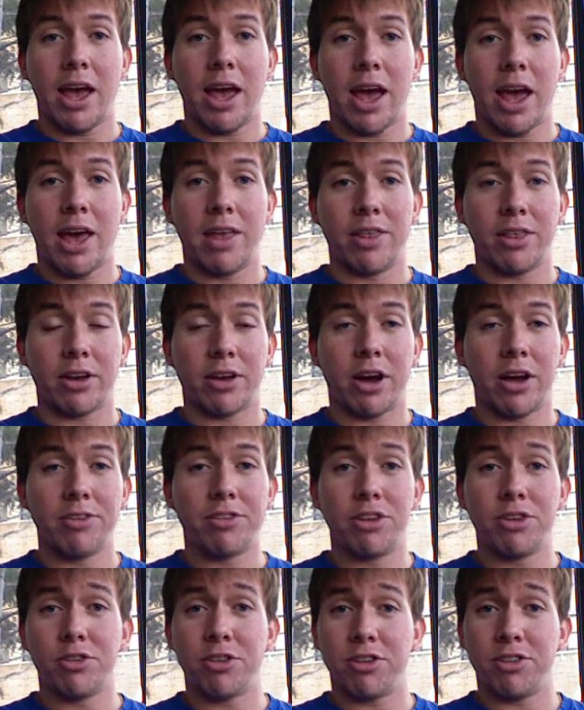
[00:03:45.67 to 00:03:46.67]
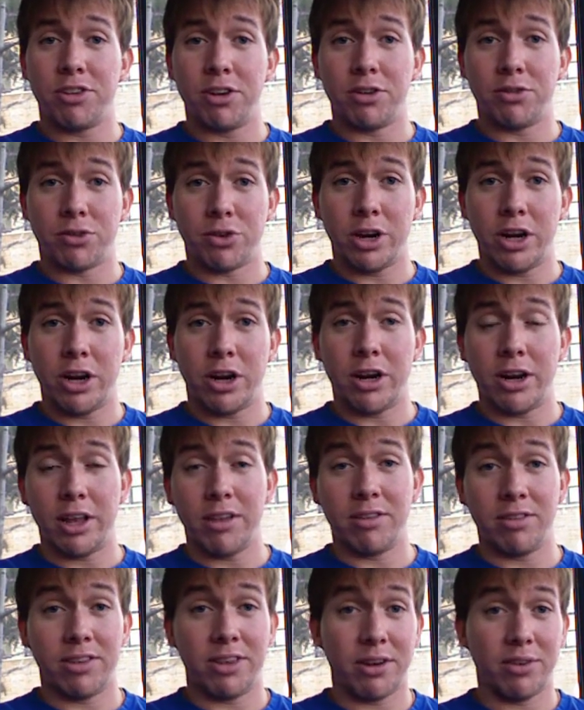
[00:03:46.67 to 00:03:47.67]
And the concentration of radon
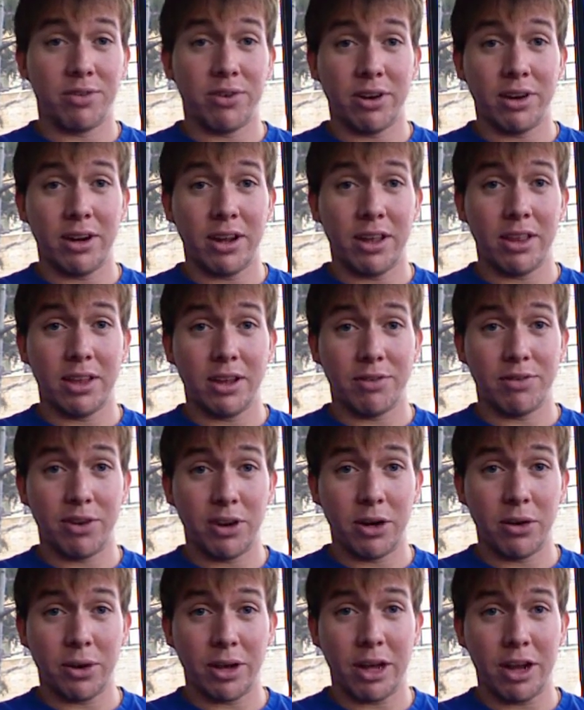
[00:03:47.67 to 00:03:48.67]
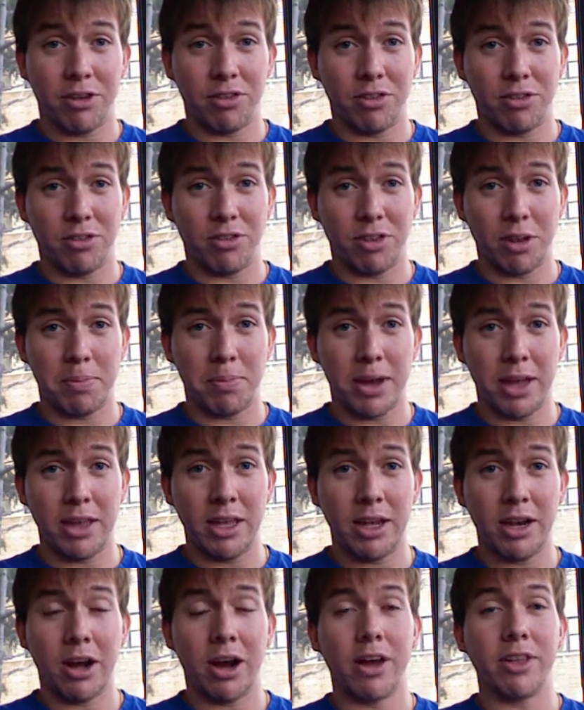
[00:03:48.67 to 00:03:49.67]
is different in different locations
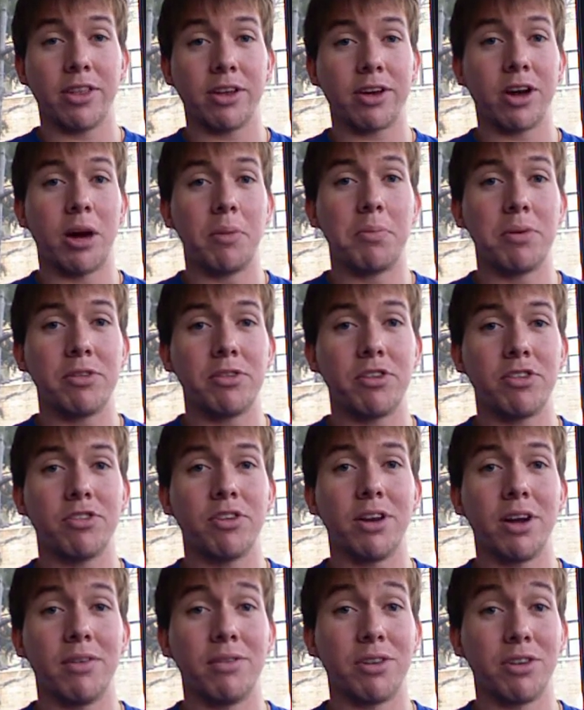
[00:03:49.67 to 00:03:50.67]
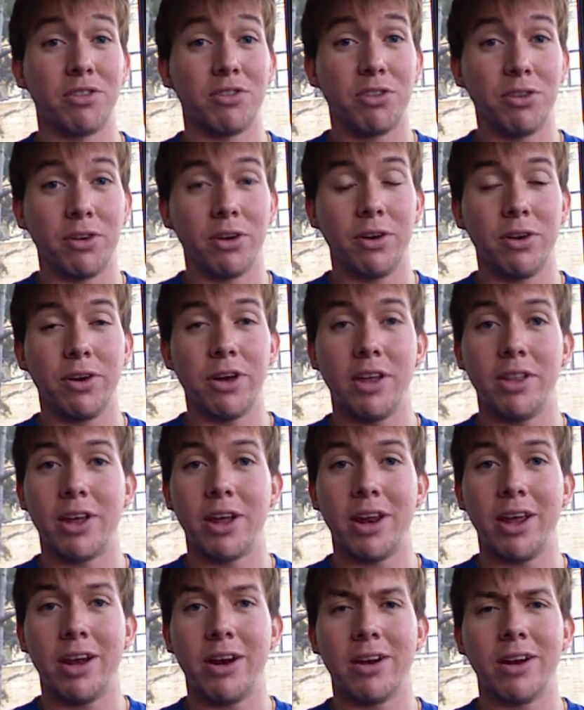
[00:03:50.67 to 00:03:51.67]
depending on the composition of the soil in
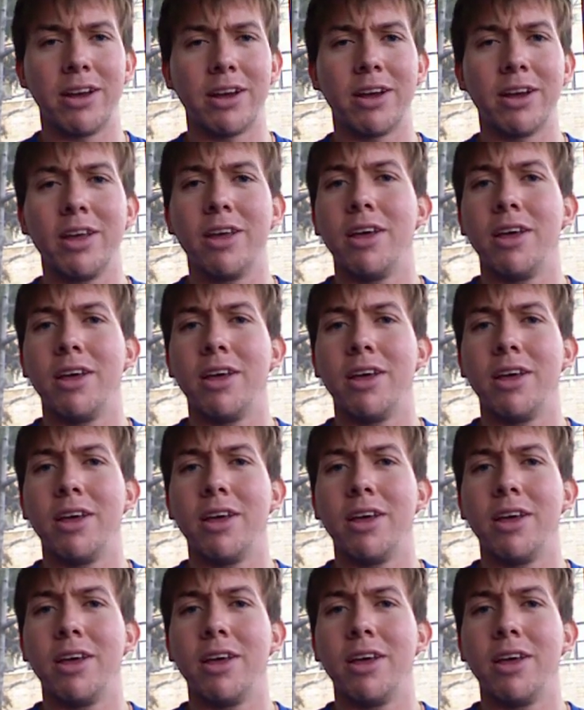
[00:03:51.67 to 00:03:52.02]
that area.